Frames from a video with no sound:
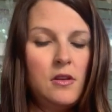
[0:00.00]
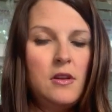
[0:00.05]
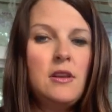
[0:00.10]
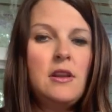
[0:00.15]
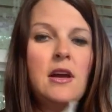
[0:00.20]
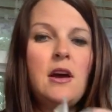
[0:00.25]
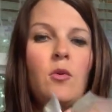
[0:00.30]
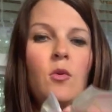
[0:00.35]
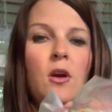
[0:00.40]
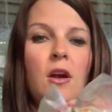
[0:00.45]

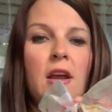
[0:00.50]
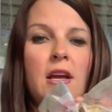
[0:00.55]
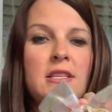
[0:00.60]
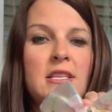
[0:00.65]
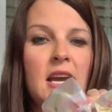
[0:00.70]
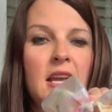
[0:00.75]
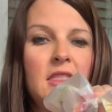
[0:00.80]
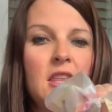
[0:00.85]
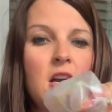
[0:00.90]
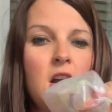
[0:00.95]
Now we're going to
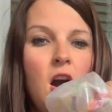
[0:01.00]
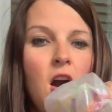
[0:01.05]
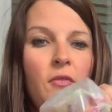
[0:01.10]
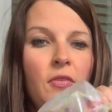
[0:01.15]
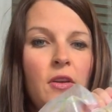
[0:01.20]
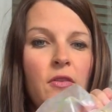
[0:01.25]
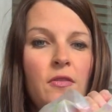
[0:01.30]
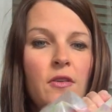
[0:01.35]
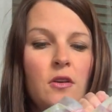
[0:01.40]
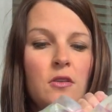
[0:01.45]
take the
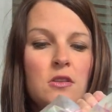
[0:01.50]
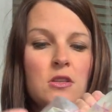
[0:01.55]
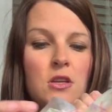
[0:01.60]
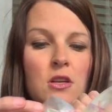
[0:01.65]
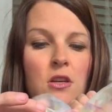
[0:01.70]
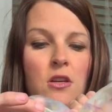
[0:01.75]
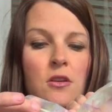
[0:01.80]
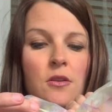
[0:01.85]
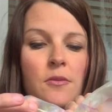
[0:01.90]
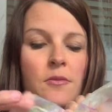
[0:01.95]
coffee
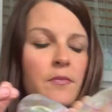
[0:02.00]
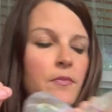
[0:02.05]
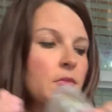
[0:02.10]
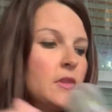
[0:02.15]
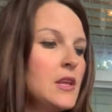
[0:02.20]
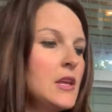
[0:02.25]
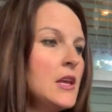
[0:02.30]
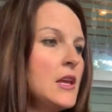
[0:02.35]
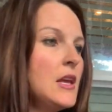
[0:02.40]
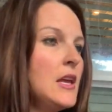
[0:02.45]
filter.
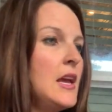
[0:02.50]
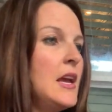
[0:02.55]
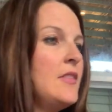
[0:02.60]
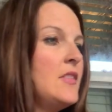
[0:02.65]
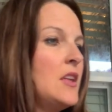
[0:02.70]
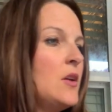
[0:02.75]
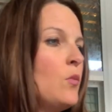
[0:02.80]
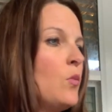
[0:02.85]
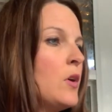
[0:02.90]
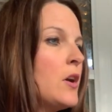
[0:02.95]

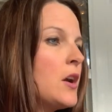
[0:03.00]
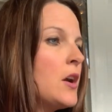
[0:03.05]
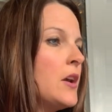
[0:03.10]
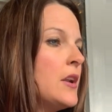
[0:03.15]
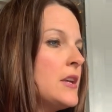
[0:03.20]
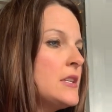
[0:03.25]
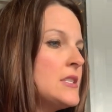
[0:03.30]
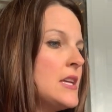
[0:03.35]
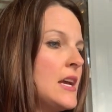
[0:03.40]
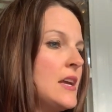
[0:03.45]
And then we're going
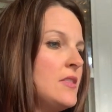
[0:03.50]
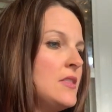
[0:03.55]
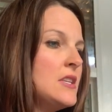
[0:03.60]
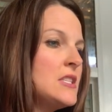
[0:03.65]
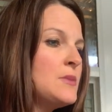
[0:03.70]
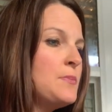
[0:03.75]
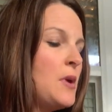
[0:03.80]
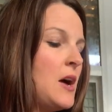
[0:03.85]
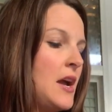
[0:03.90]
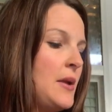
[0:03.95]
to take this
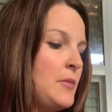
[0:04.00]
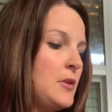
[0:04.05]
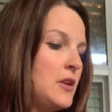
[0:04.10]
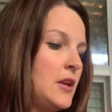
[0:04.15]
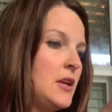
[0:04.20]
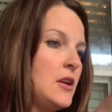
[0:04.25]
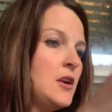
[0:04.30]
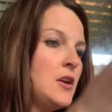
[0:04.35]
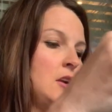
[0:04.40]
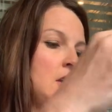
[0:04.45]
pipe
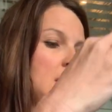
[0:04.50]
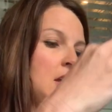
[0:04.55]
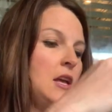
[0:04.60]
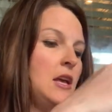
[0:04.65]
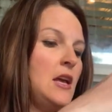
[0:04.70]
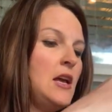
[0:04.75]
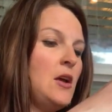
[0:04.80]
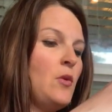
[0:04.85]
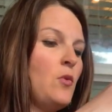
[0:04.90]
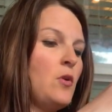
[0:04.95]
cleaner
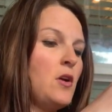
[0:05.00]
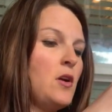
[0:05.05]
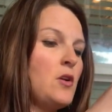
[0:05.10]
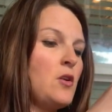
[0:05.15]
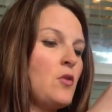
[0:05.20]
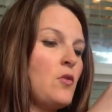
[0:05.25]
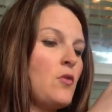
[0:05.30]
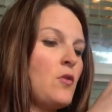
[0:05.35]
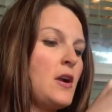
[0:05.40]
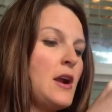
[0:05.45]
and we're going
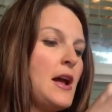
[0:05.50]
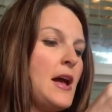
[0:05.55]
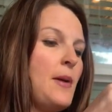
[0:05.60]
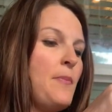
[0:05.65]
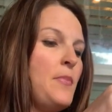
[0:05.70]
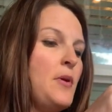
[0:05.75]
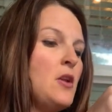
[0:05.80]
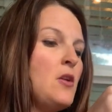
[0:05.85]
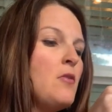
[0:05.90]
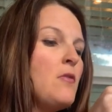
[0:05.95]
to
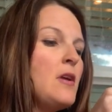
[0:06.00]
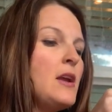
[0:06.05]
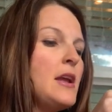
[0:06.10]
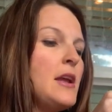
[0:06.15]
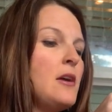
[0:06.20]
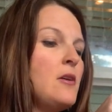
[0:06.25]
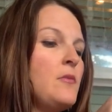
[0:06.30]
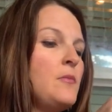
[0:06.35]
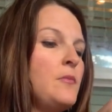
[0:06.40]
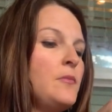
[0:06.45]
wrap it
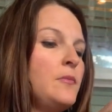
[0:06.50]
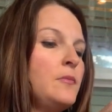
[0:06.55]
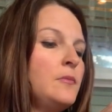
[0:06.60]
around.